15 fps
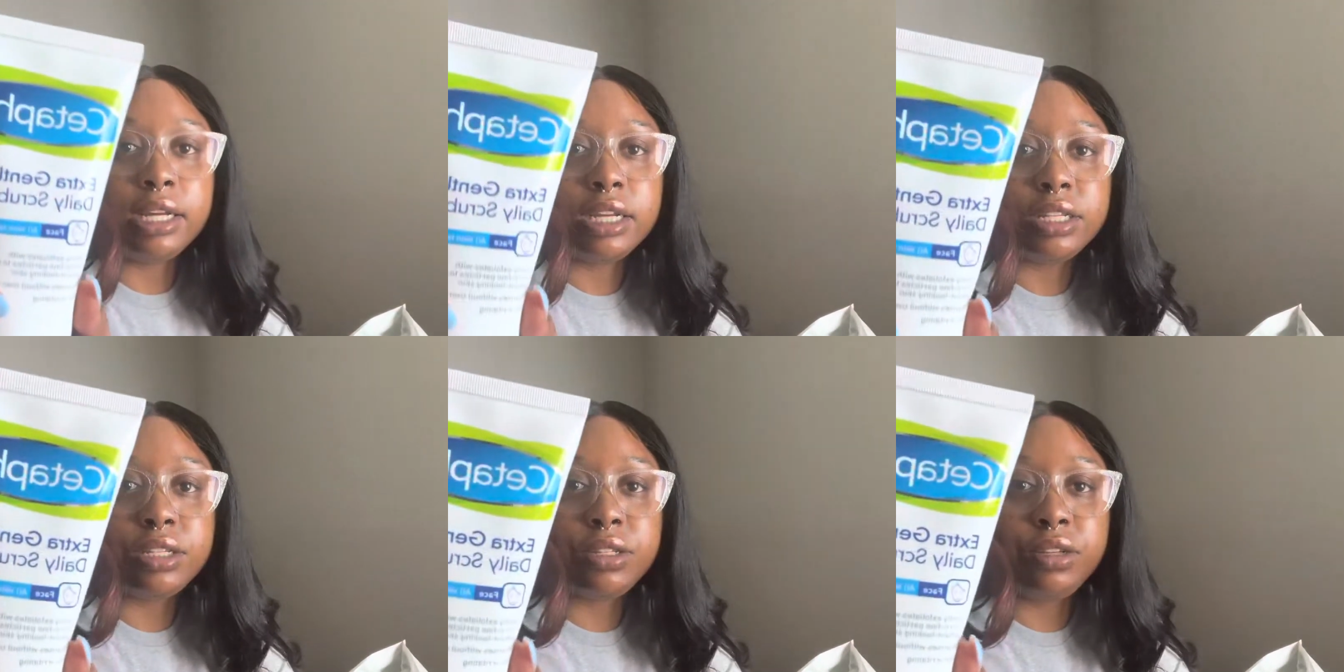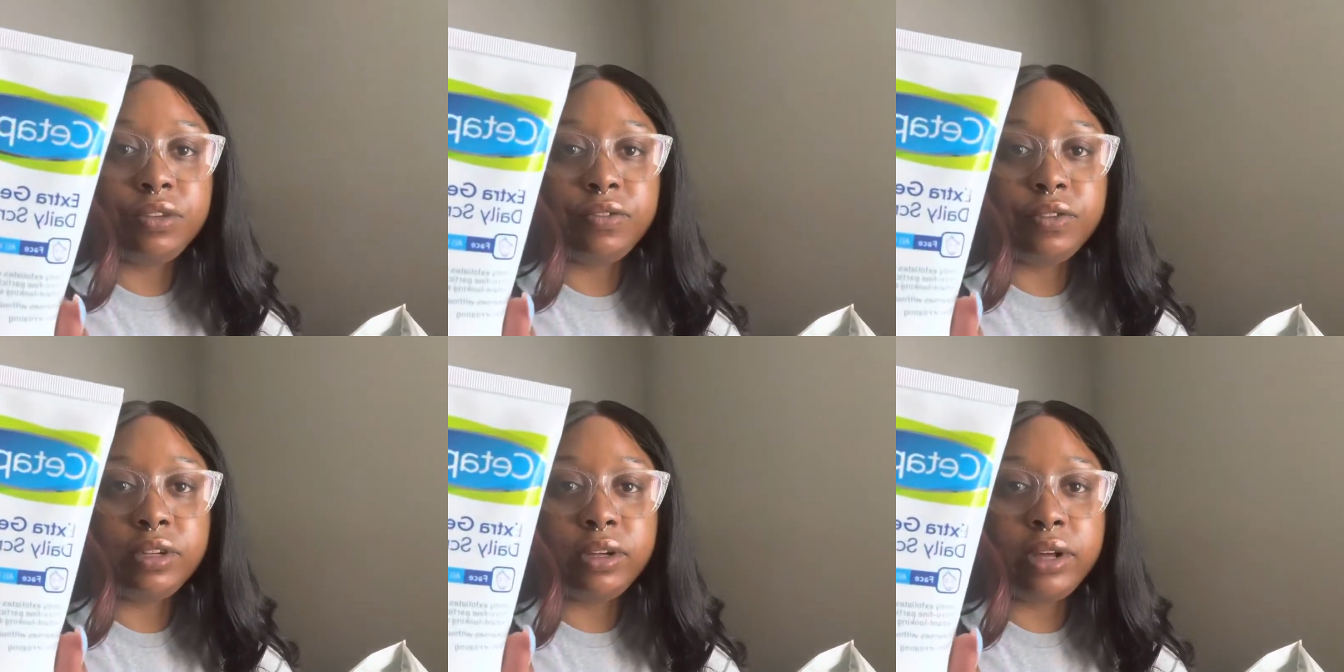
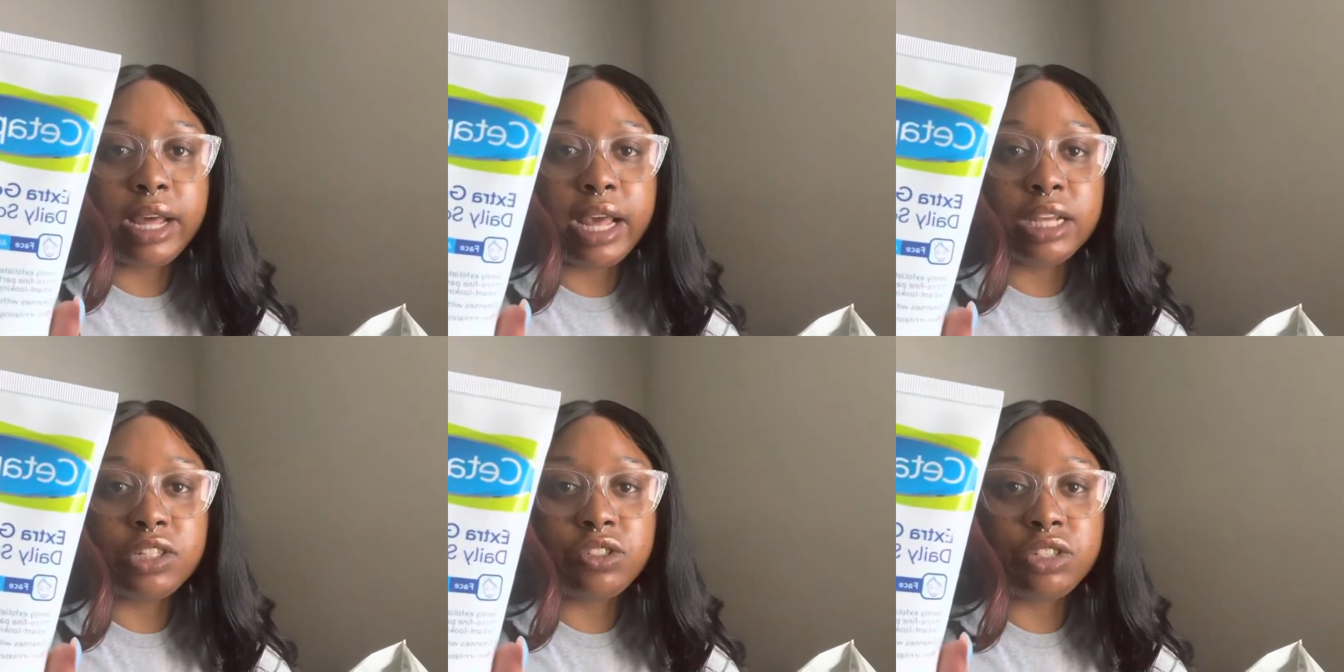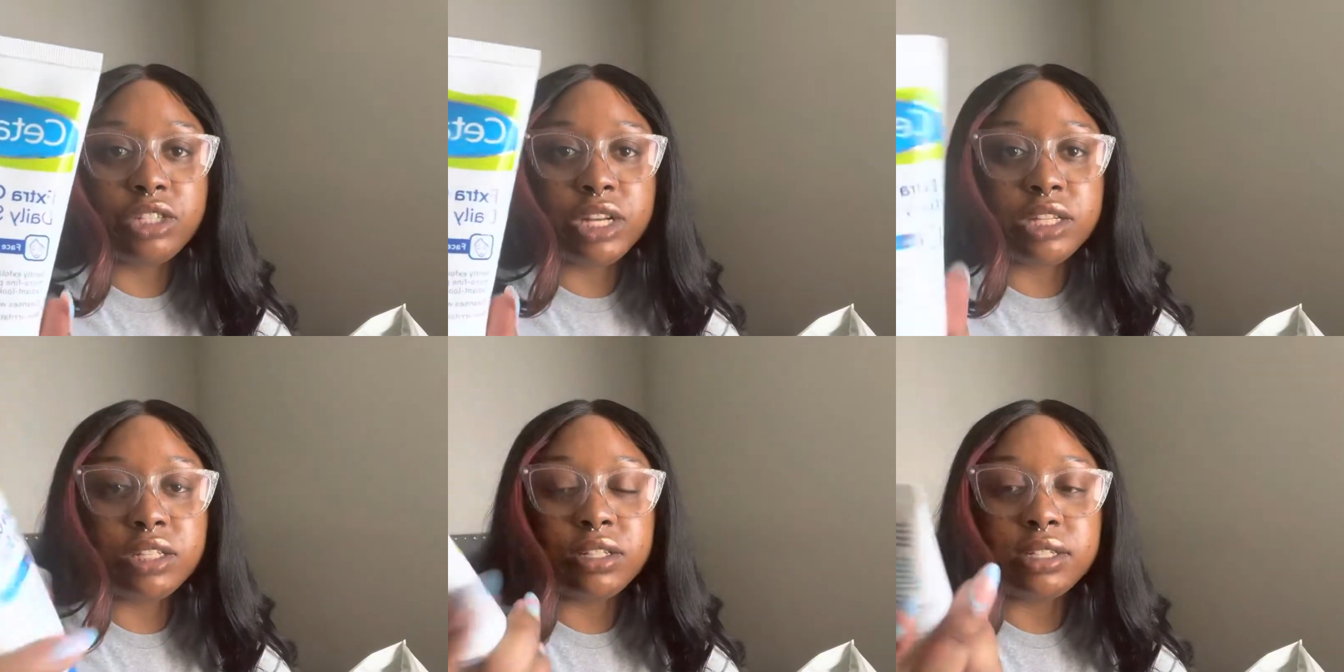Cetaphil Extra
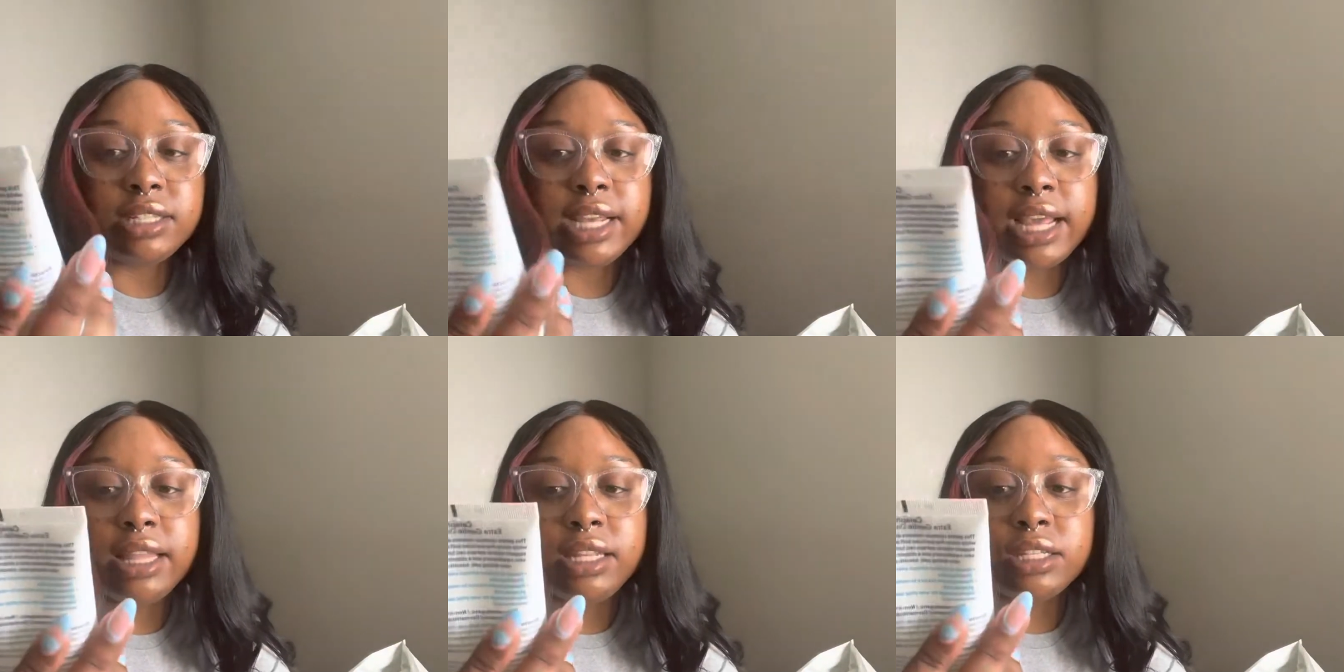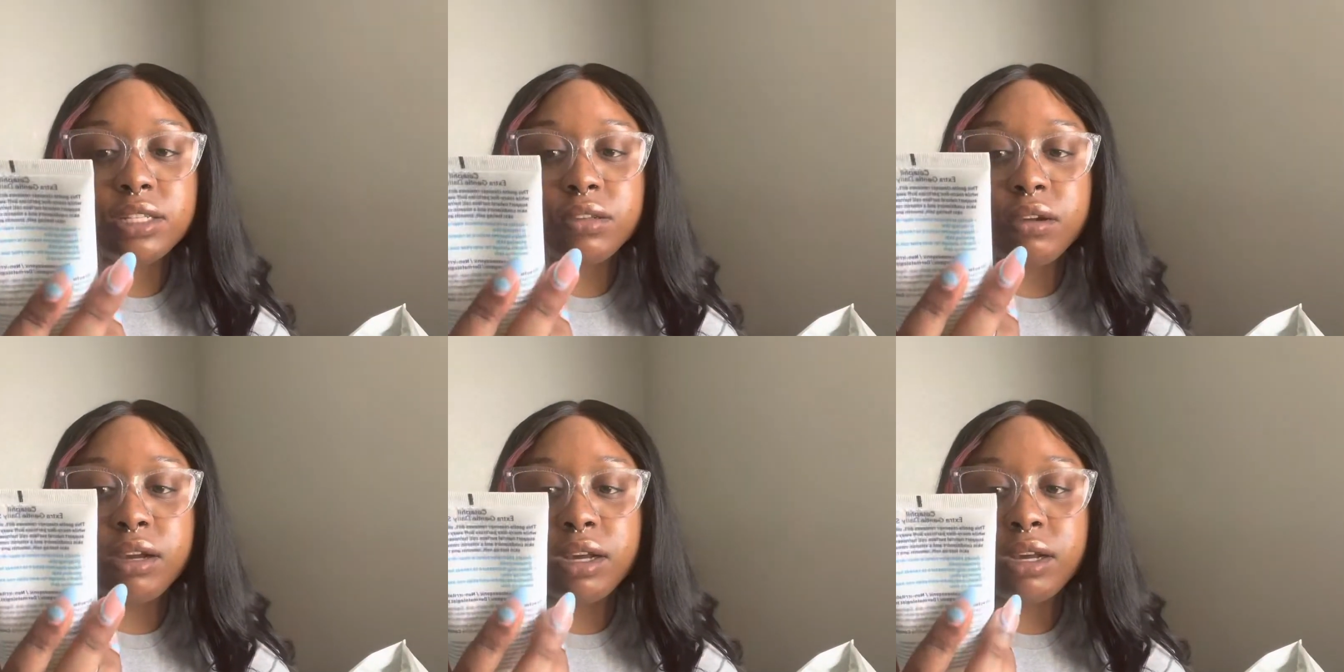Gentle Daily
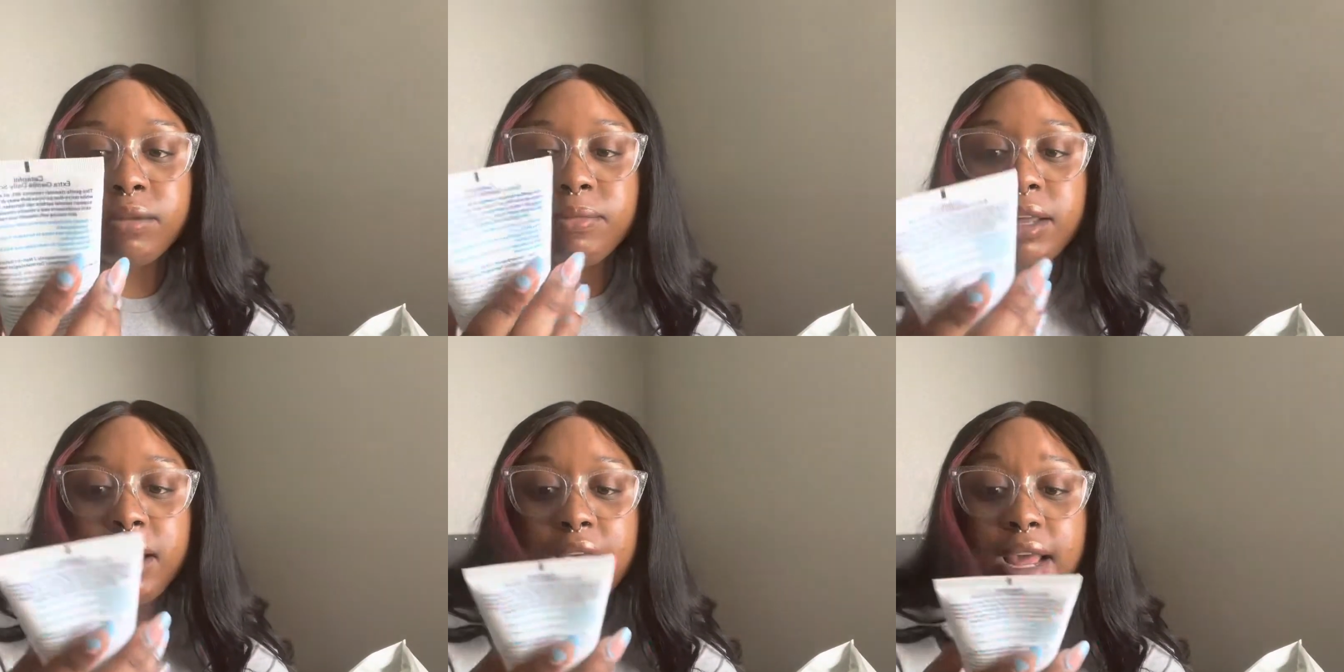Scrub.